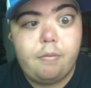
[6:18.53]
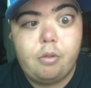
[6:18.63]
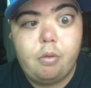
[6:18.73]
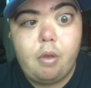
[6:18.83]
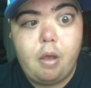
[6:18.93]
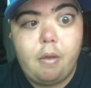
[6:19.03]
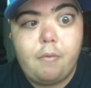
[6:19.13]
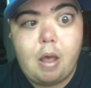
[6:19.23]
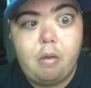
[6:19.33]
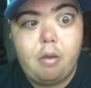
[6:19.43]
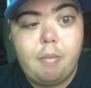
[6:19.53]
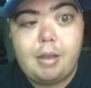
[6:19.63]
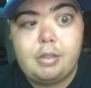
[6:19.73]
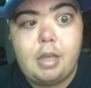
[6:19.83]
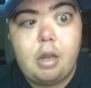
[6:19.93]
If you follow him
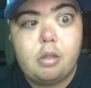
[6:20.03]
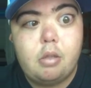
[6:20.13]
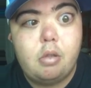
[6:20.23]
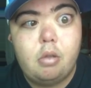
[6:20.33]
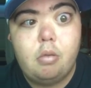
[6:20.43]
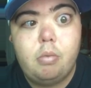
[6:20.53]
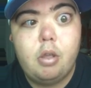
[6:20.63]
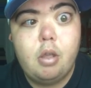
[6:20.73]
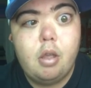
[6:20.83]
outside of YouTube,